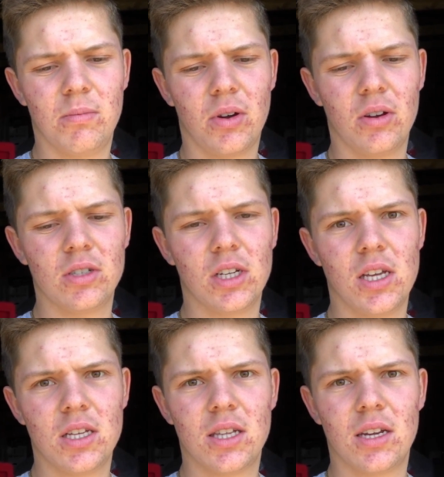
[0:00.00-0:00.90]

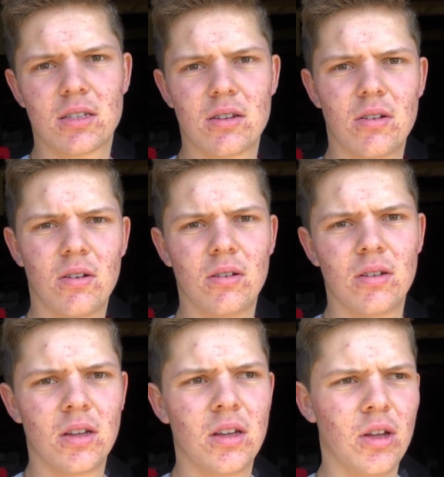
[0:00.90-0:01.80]
apologies that it's not
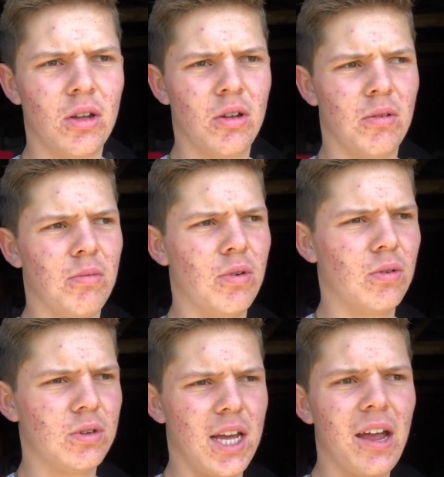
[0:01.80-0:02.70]

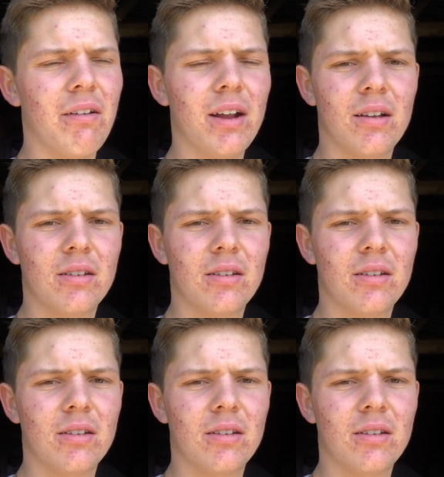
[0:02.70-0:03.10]
more daring